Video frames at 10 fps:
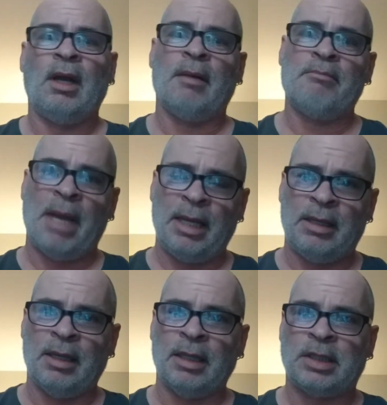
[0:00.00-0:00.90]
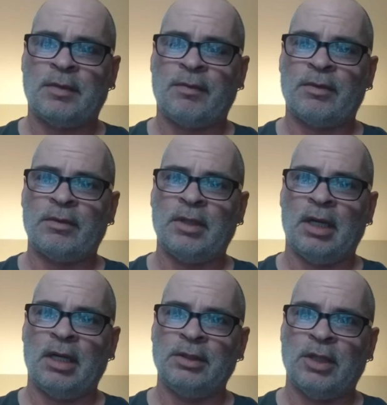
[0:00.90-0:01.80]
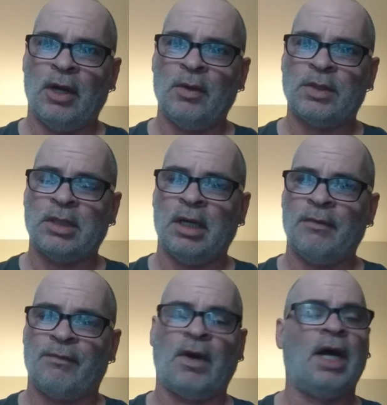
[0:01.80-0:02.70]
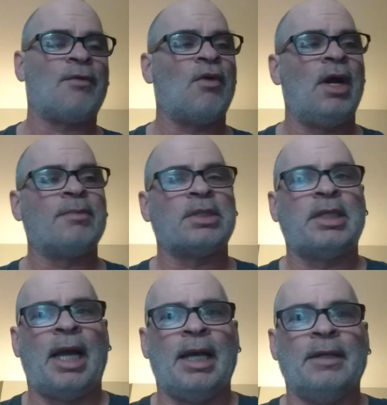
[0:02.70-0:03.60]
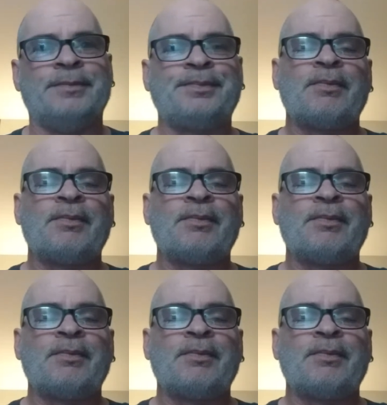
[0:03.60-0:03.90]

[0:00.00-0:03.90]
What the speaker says: a maintenance dose of 5 grams a day.